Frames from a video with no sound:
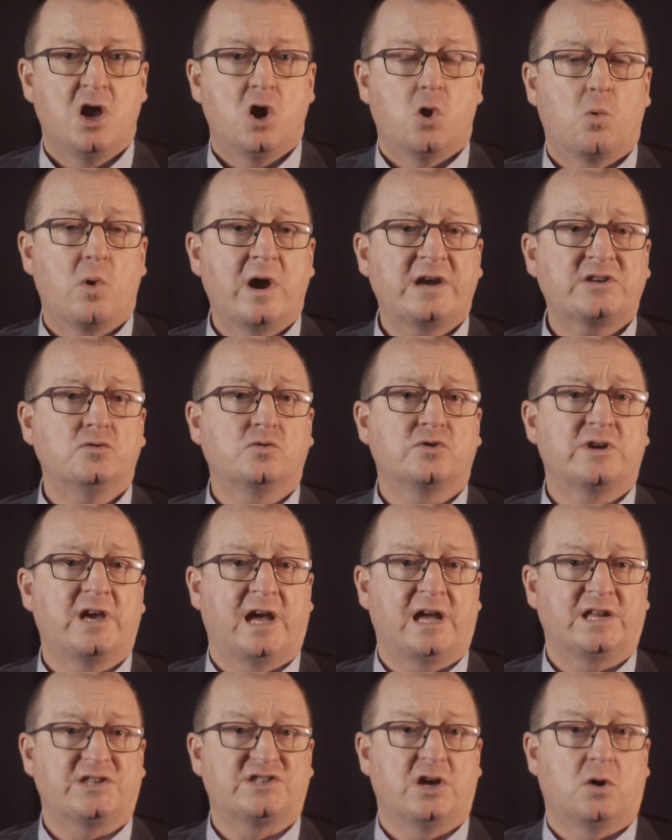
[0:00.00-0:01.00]
rectal
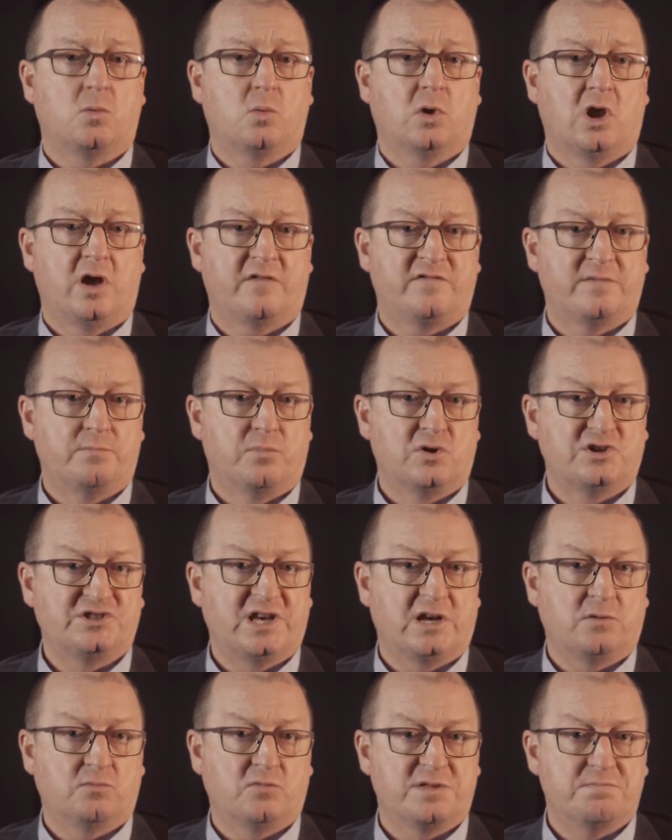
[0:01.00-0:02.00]
cancer will often
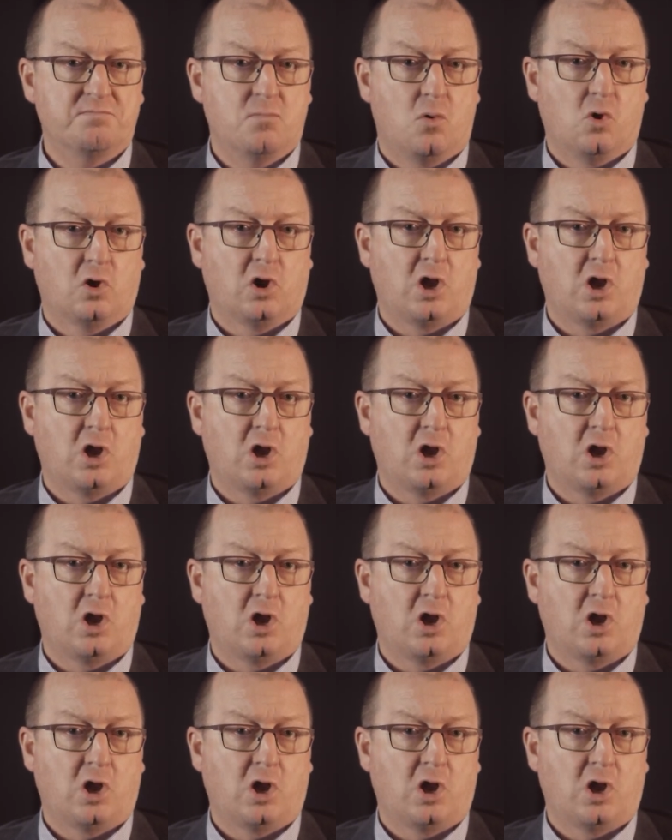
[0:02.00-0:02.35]
present with more